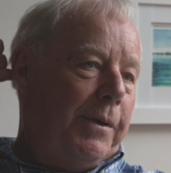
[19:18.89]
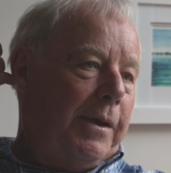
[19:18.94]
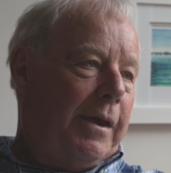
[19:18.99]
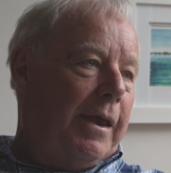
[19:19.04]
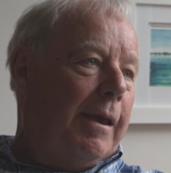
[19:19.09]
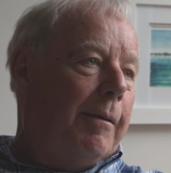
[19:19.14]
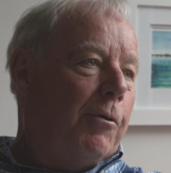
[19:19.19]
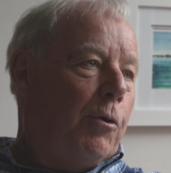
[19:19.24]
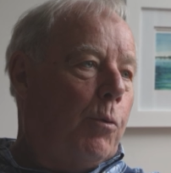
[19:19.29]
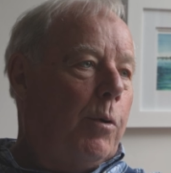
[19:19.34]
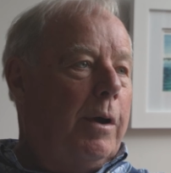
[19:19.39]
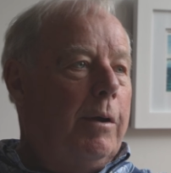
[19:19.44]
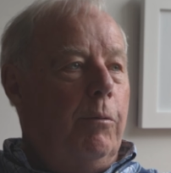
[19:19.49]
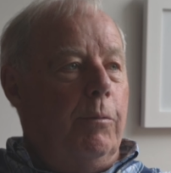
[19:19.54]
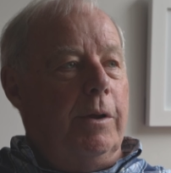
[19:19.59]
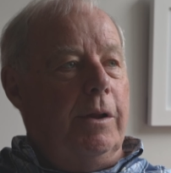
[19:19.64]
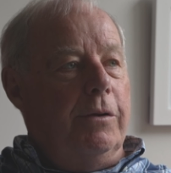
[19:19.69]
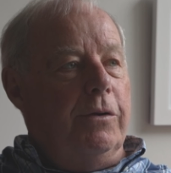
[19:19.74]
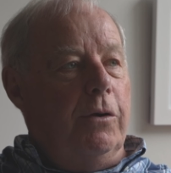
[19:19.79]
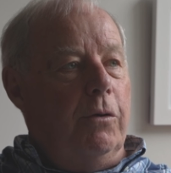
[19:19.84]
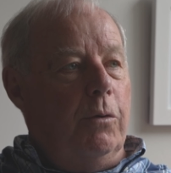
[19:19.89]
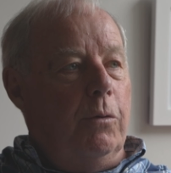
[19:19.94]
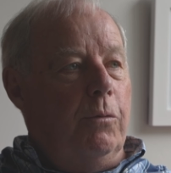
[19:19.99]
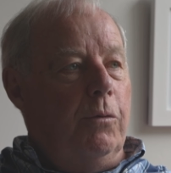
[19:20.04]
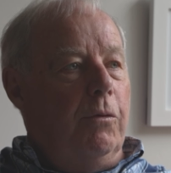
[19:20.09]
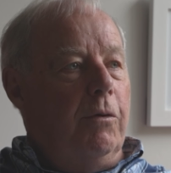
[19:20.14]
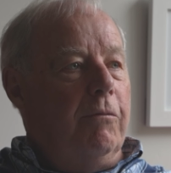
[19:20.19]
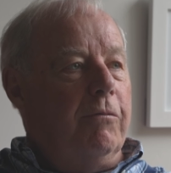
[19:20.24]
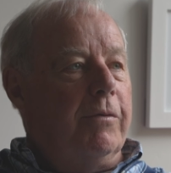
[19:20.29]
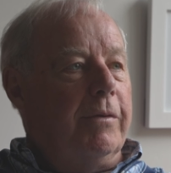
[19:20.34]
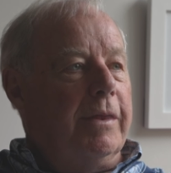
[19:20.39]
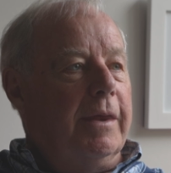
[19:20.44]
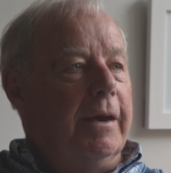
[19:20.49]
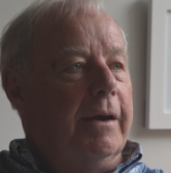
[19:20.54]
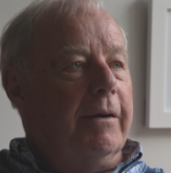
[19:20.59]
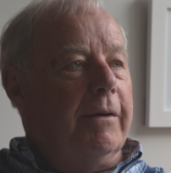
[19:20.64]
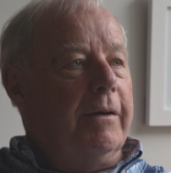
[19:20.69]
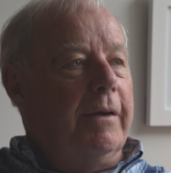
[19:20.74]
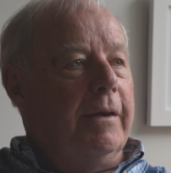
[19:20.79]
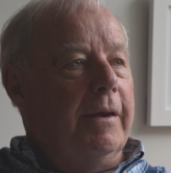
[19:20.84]
became quite well known over
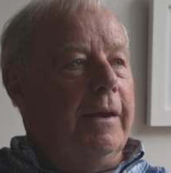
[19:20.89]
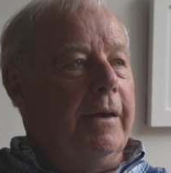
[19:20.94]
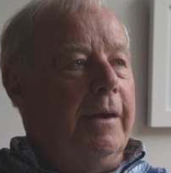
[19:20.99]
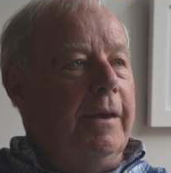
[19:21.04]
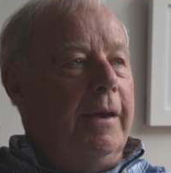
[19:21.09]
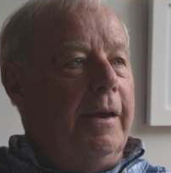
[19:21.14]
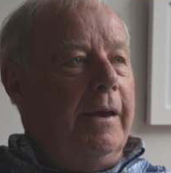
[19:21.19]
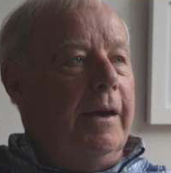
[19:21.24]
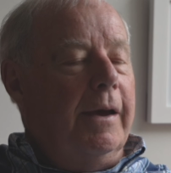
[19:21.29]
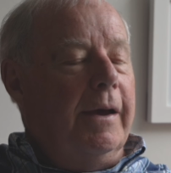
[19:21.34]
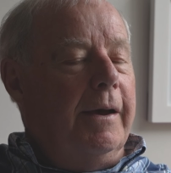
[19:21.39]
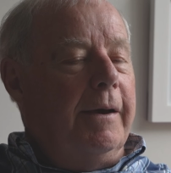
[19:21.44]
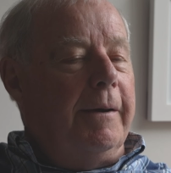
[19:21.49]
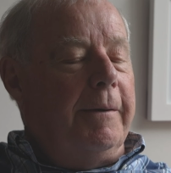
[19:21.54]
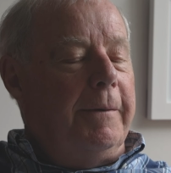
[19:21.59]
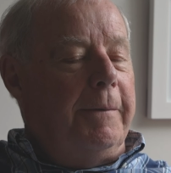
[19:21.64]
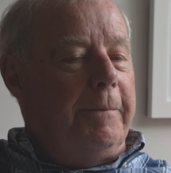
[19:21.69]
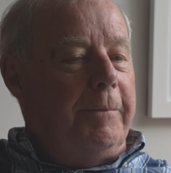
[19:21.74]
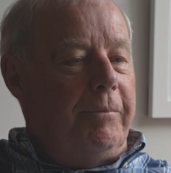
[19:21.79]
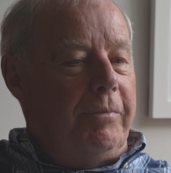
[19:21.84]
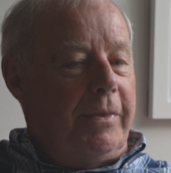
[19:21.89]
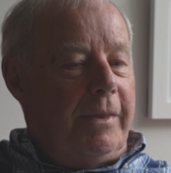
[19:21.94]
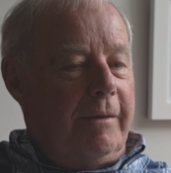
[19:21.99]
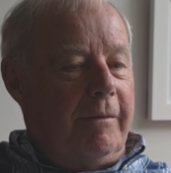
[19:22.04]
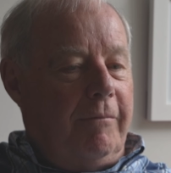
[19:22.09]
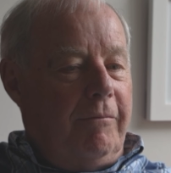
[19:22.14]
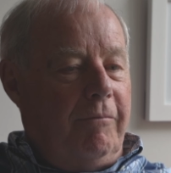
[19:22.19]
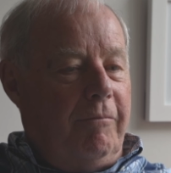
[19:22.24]
there. Yeah. Um,